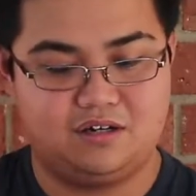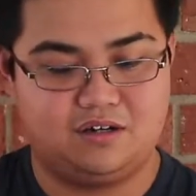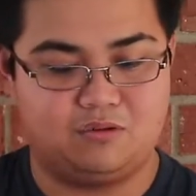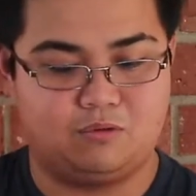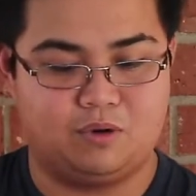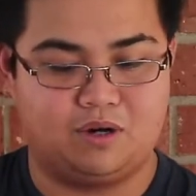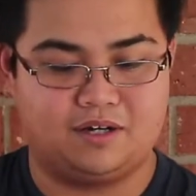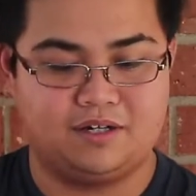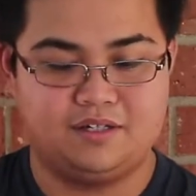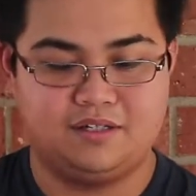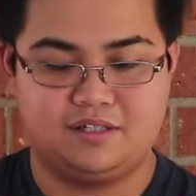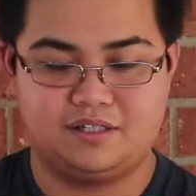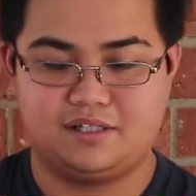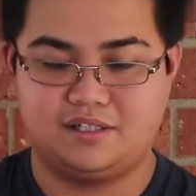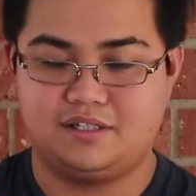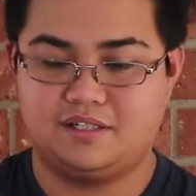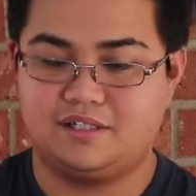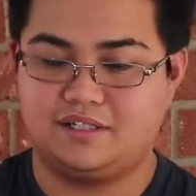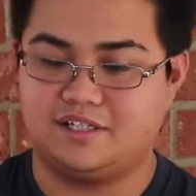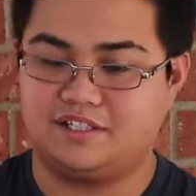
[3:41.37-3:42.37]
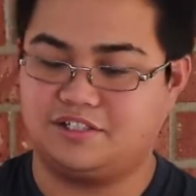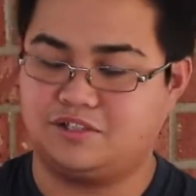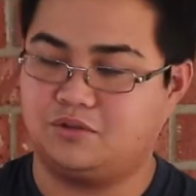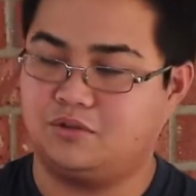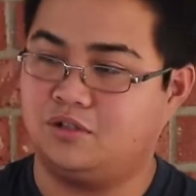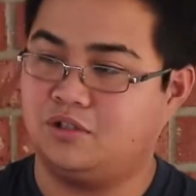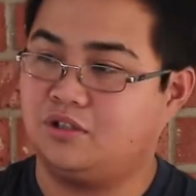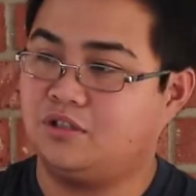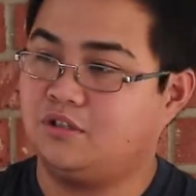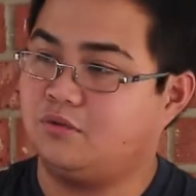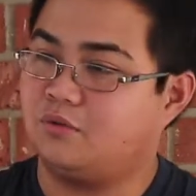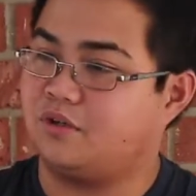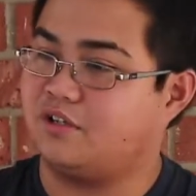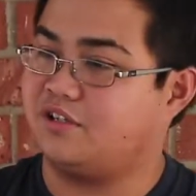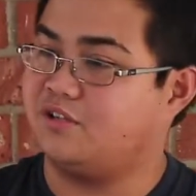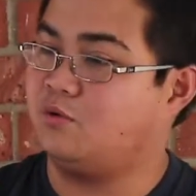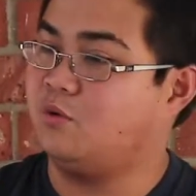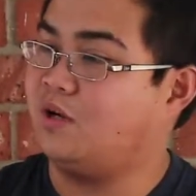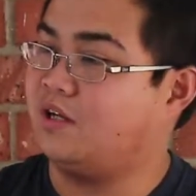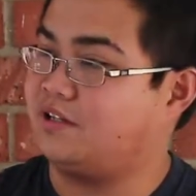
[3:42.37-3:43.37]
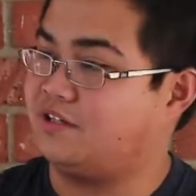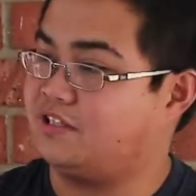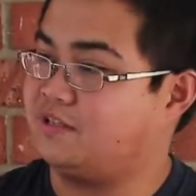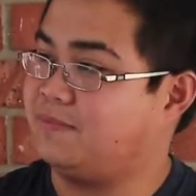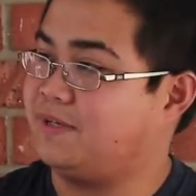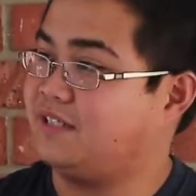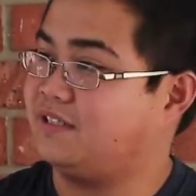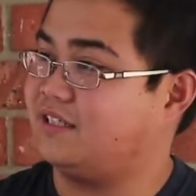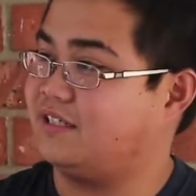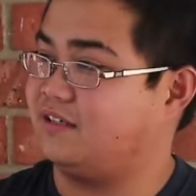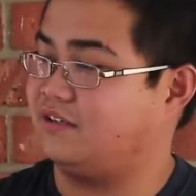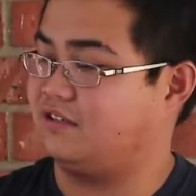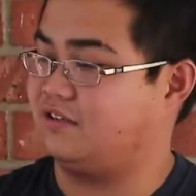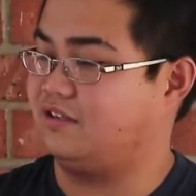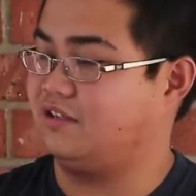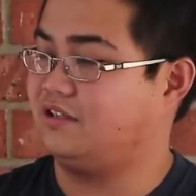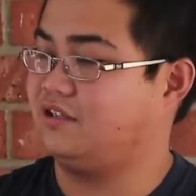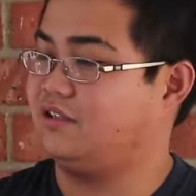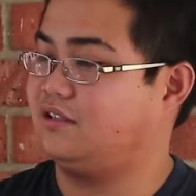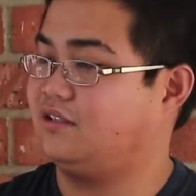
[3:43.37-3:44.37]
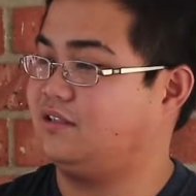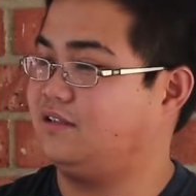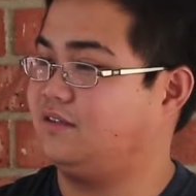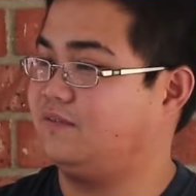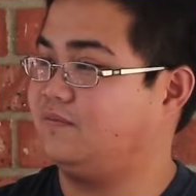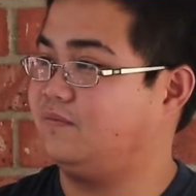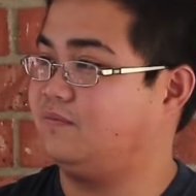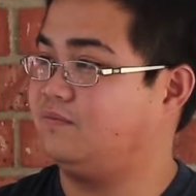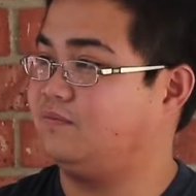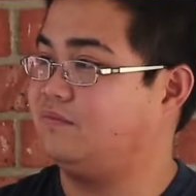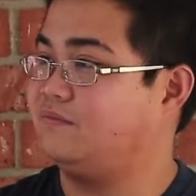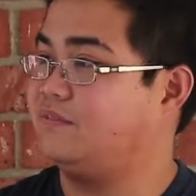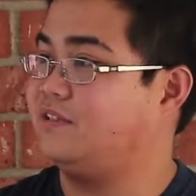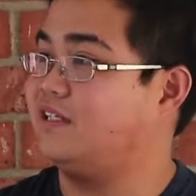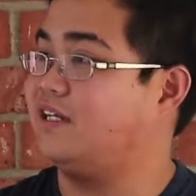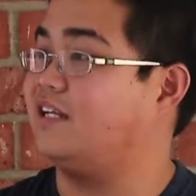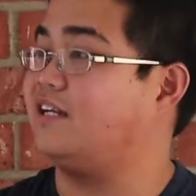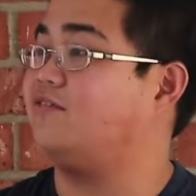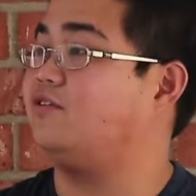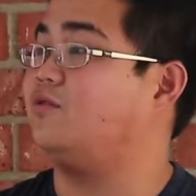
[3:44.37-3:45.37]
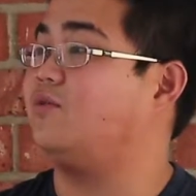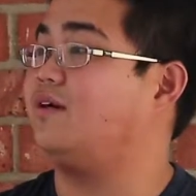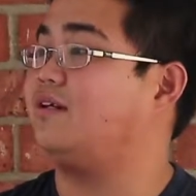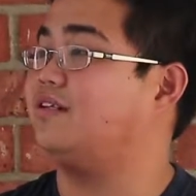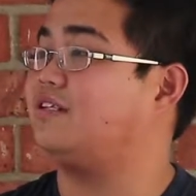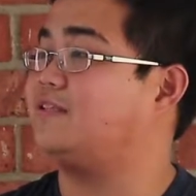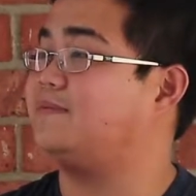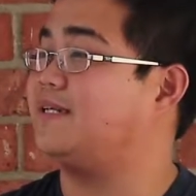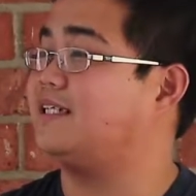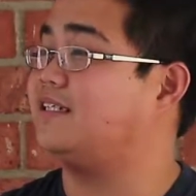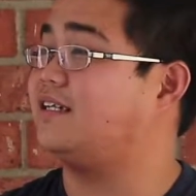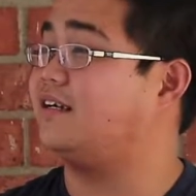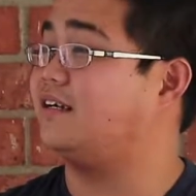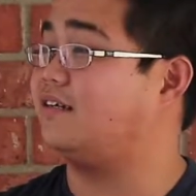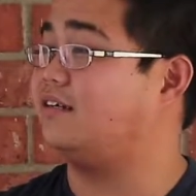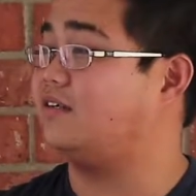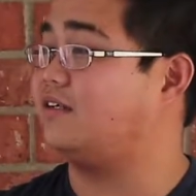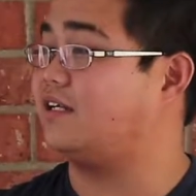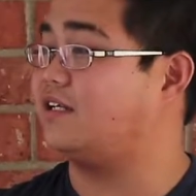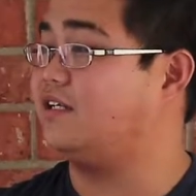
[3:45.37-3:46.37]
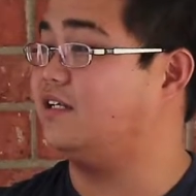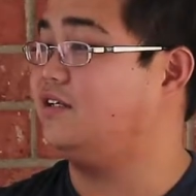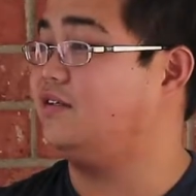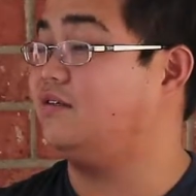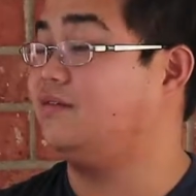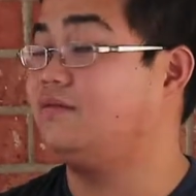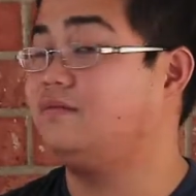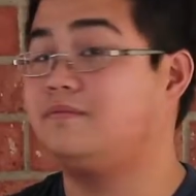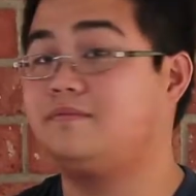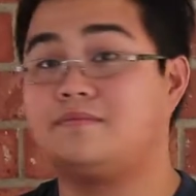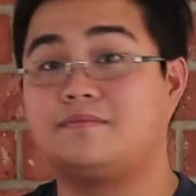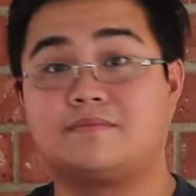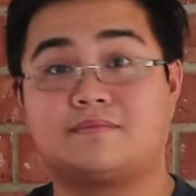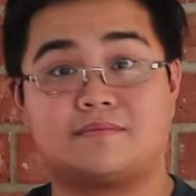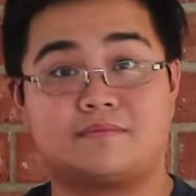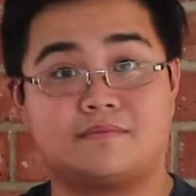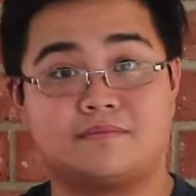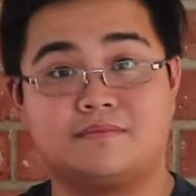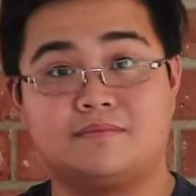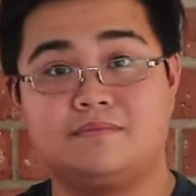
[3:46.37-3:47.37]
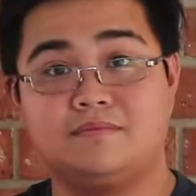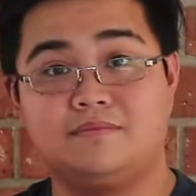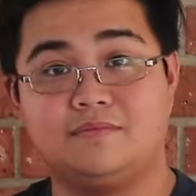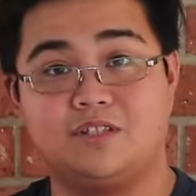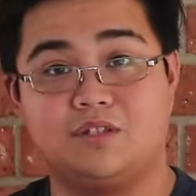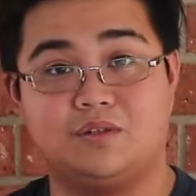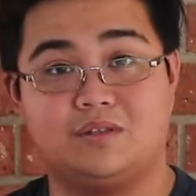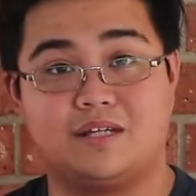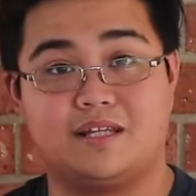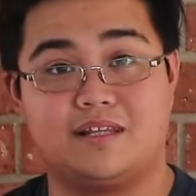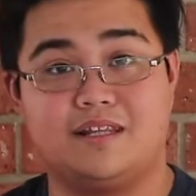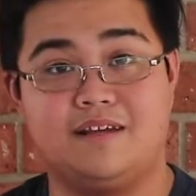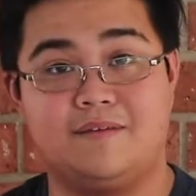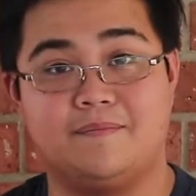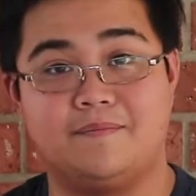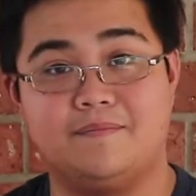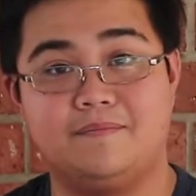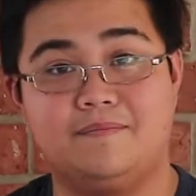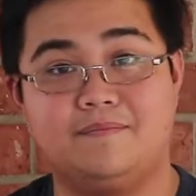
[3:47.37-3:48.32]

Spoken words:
One is you look where you want the spectator to look, and if you want the spectator to look at you, you look at them.